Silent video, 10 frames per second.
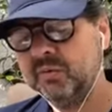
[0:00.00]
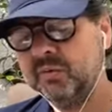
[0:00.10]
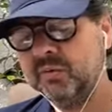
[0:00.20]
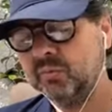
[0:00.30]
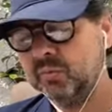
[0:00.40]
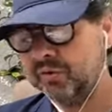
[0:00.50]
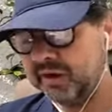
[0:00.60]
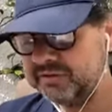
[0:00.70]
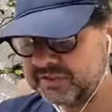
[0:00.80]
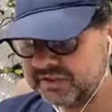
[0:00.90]
Well, those
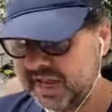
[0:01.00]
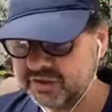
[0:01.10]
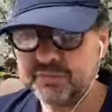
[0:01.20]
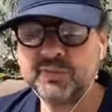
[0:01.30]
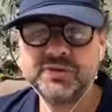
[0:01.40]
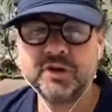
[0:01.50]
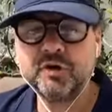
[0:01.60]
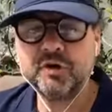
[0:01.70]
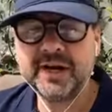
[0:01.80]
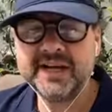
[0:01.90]
dashboards are
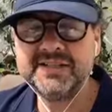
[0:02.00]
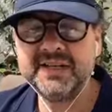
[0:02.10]
creating